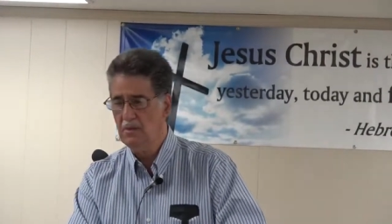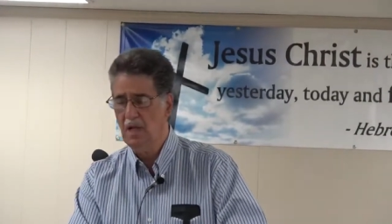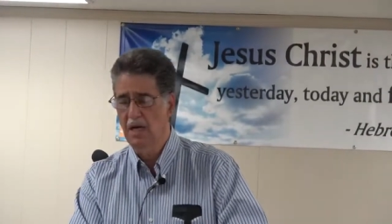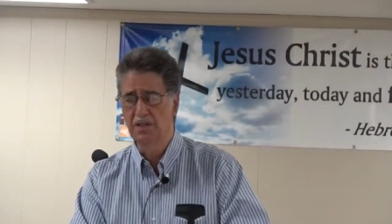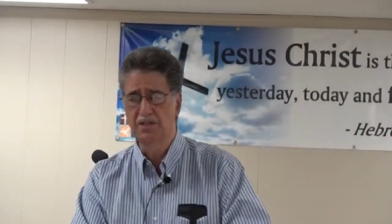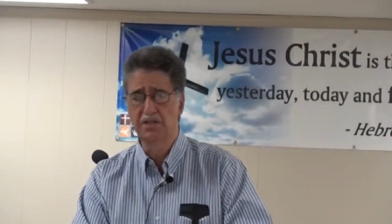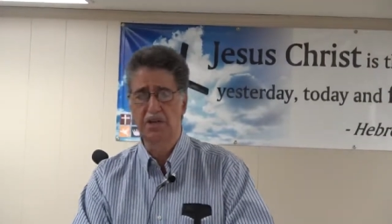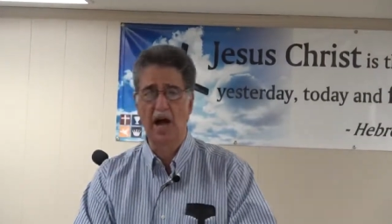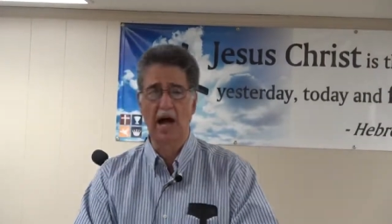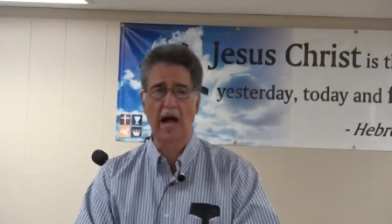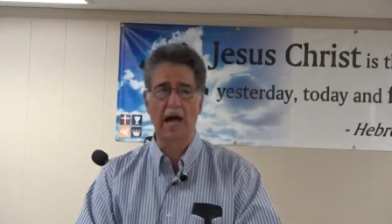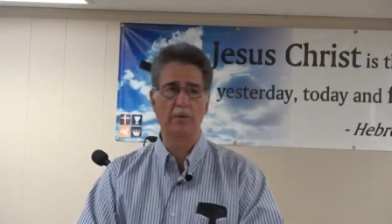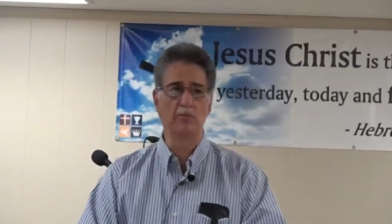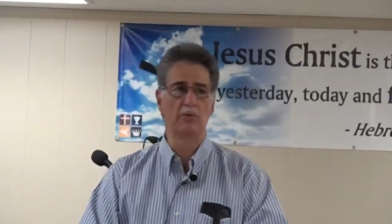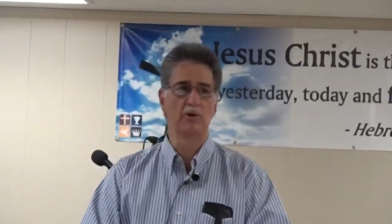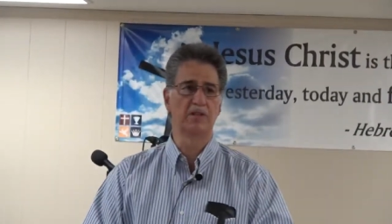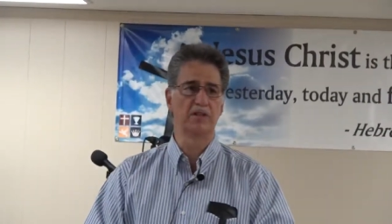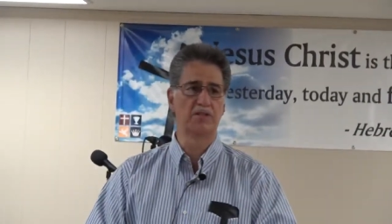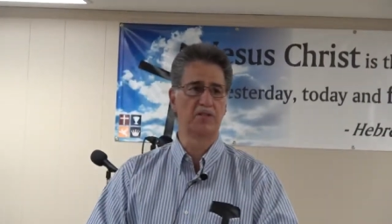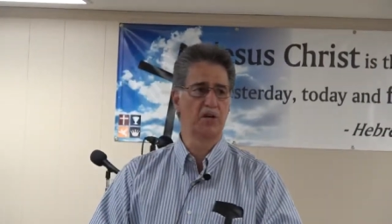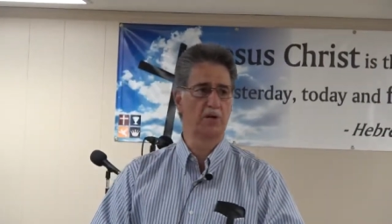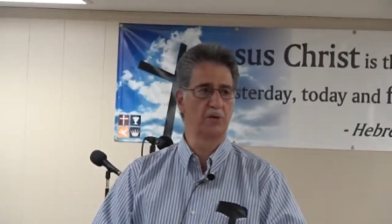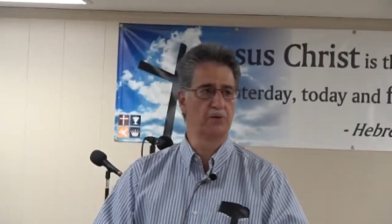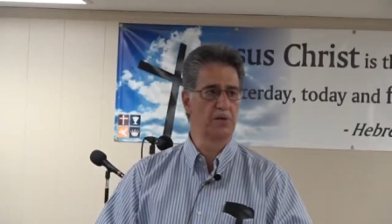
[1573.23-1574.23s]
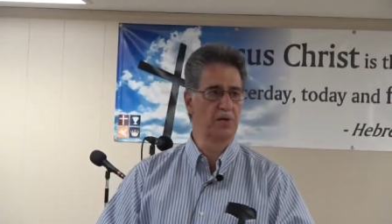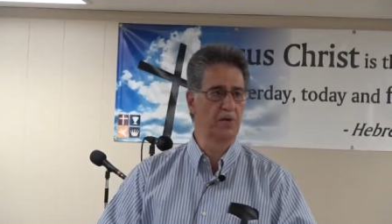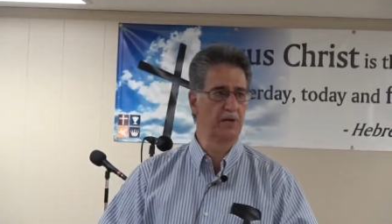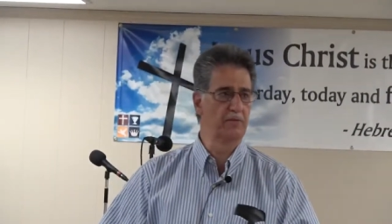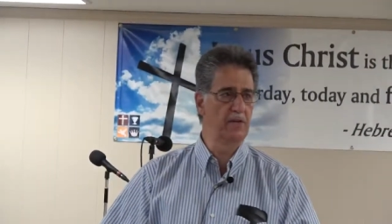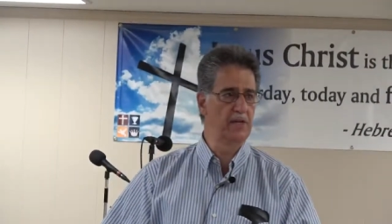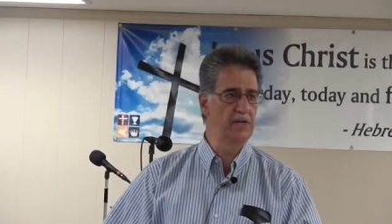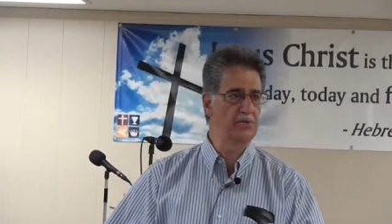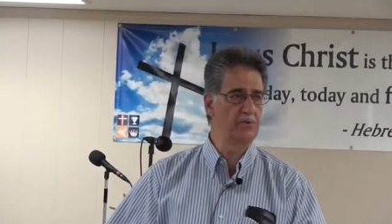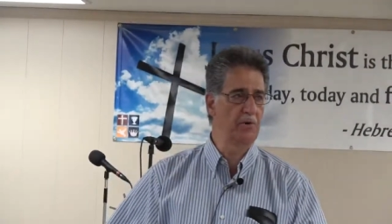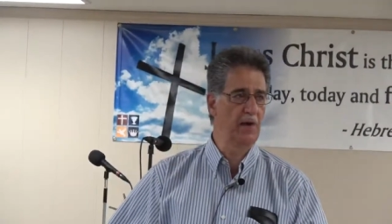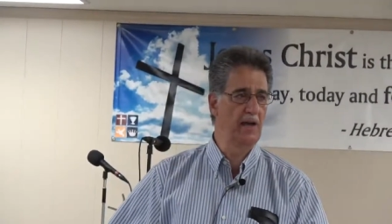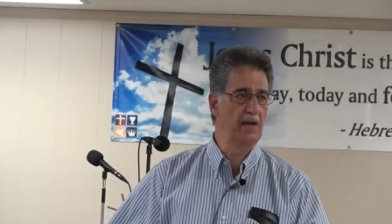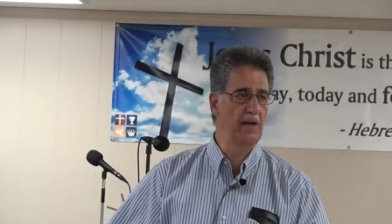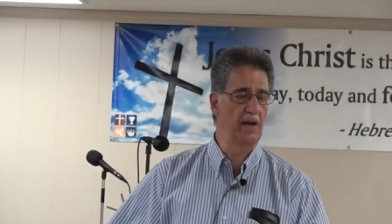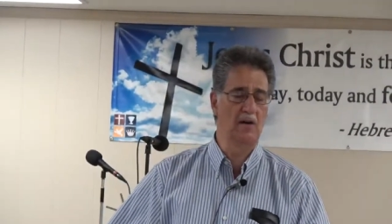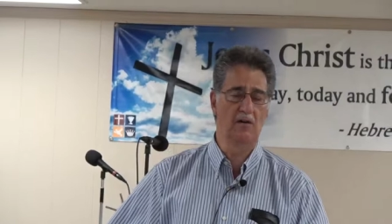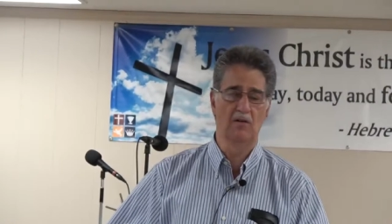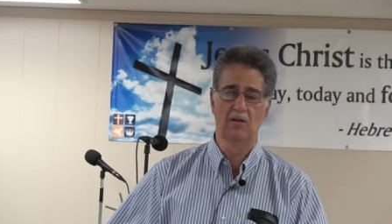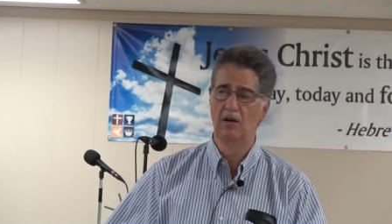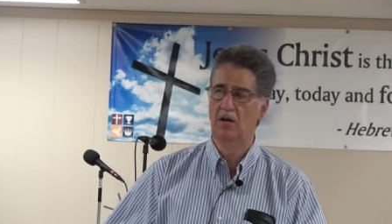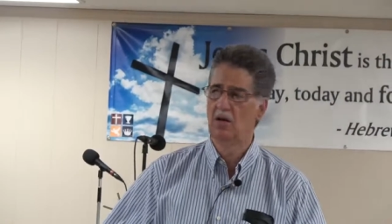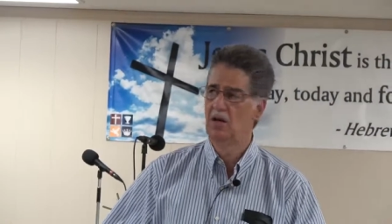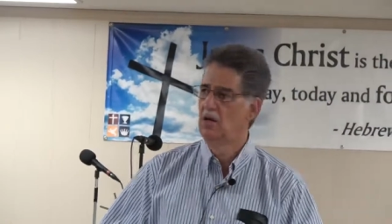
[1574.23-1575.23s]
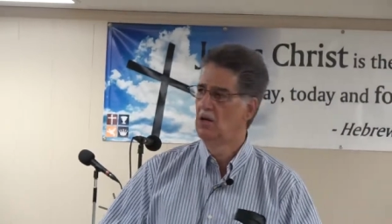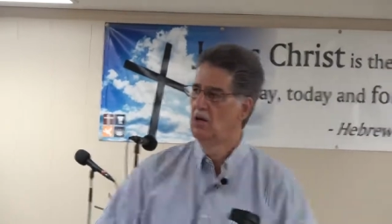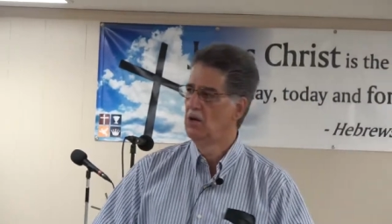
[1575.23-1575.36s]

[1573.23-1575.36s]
A time where the children of Israel